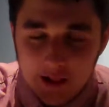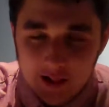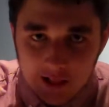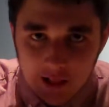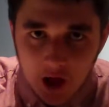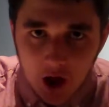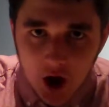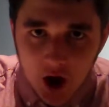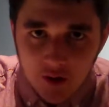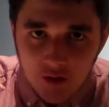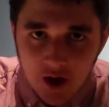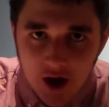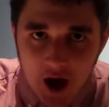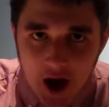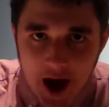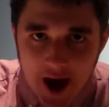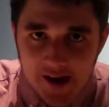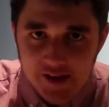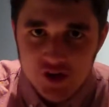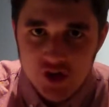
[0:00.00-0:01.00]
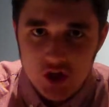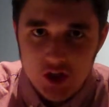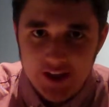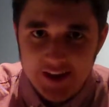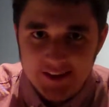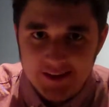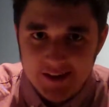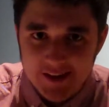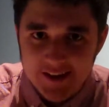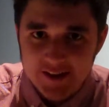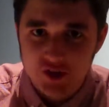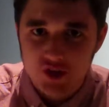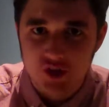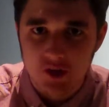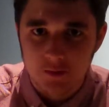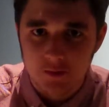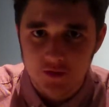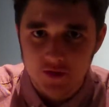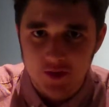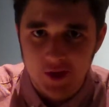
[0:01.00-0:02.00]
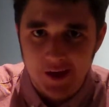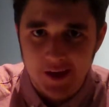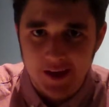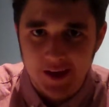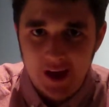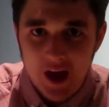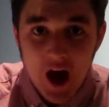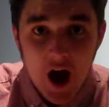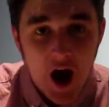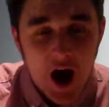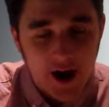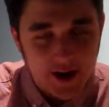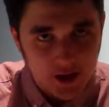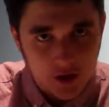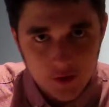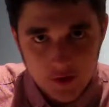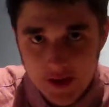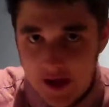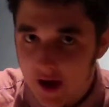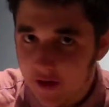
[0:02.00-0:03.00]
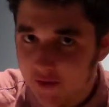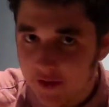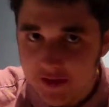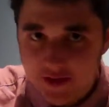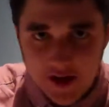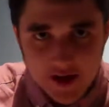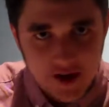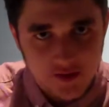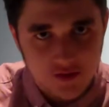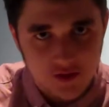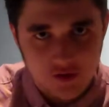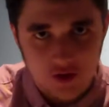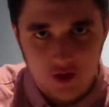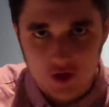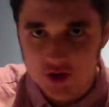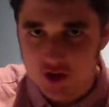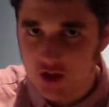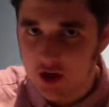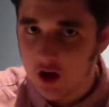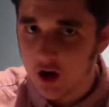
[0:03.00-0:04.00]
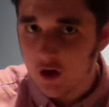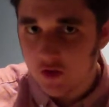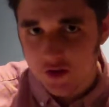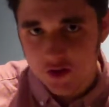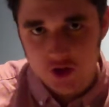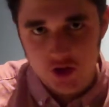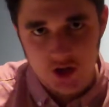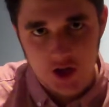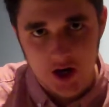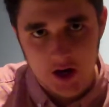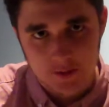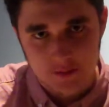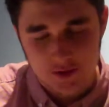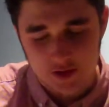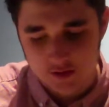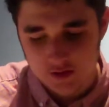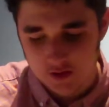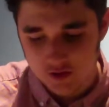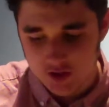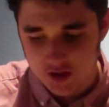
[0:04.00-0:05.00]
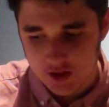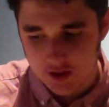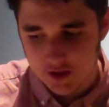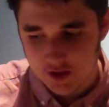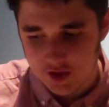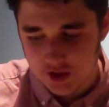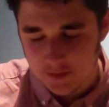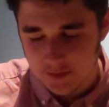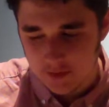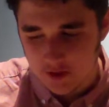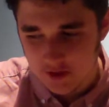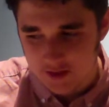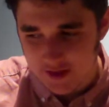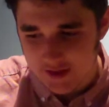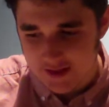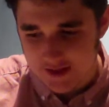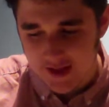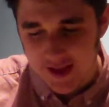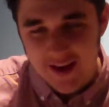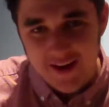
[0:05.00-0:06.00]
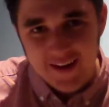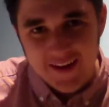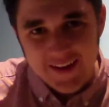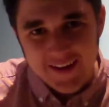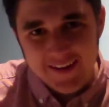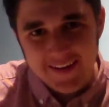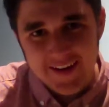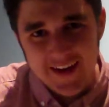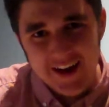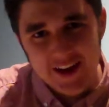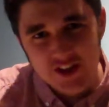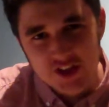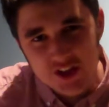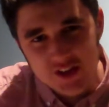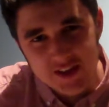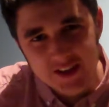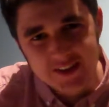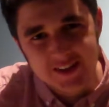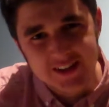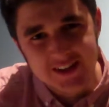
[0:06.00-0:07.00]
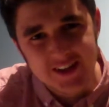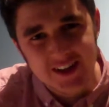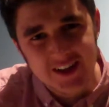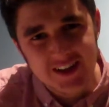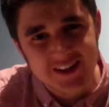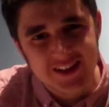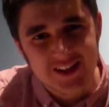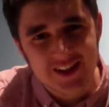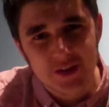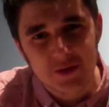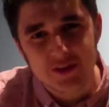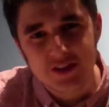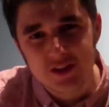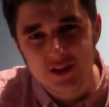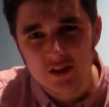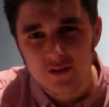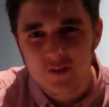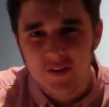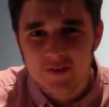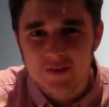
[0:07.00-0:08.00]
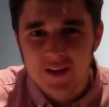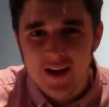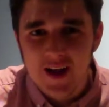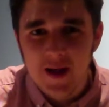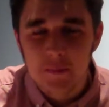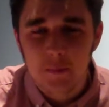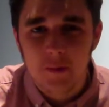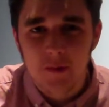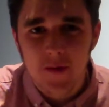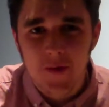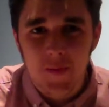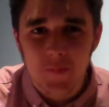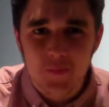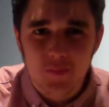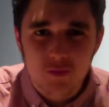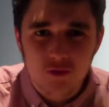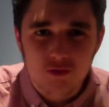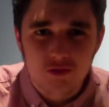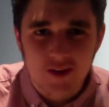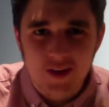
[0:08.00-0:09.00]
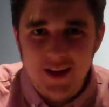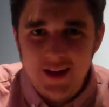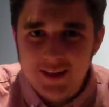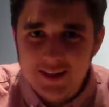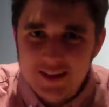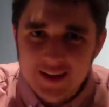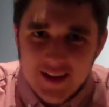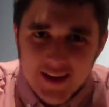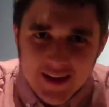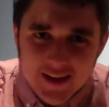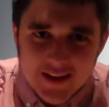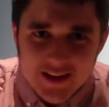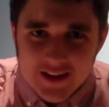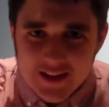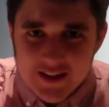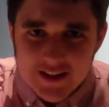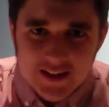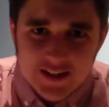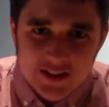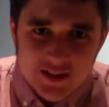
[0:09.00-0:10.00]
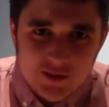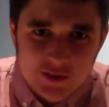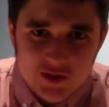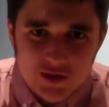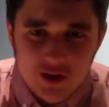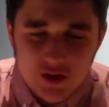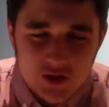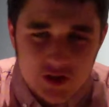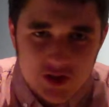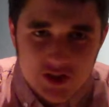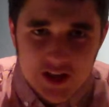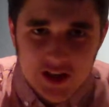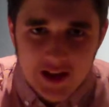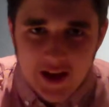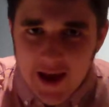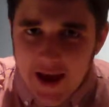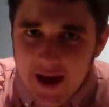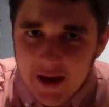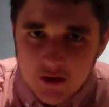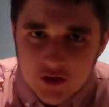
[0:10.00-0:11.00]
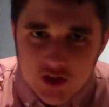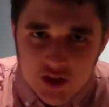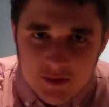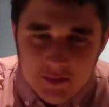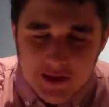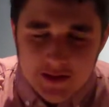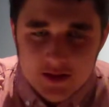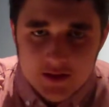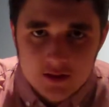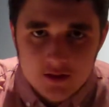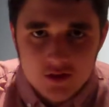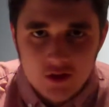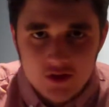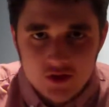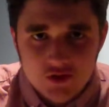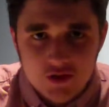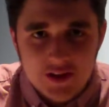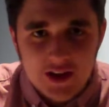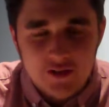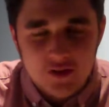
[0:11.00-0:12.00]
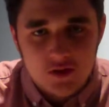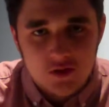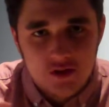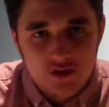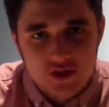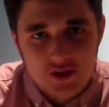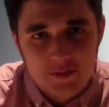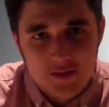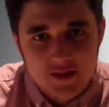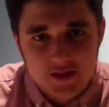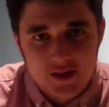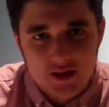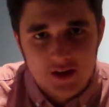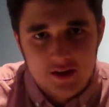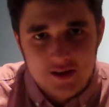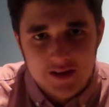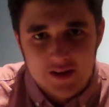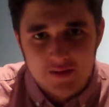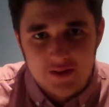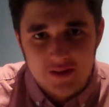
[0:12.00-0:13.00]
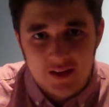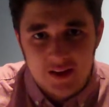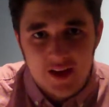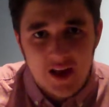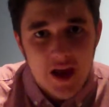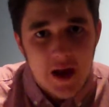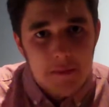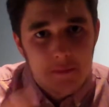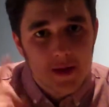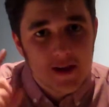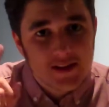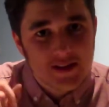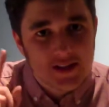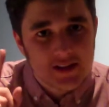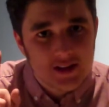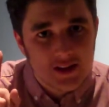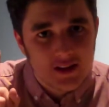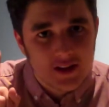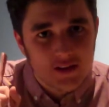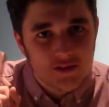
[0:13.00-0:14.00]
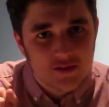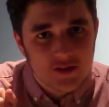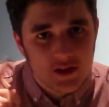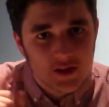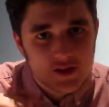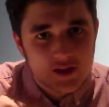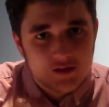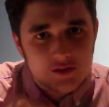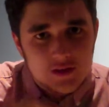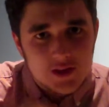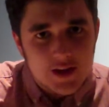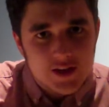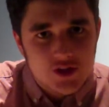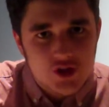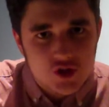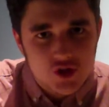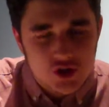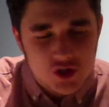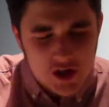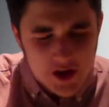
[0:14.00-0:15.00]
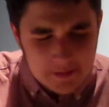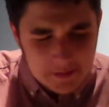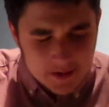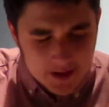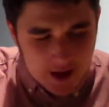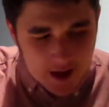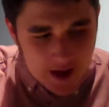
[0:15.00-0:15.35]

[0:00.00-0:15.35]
Clara actually did something. I don't count the day of the Doctor or the time of the Doctor, because to be honest, yeah, she did start doing stuff in that, but really, it was all just how, how she meant to the Doctor and how the Doctor meant to her and everything. Basically, their flirty relationship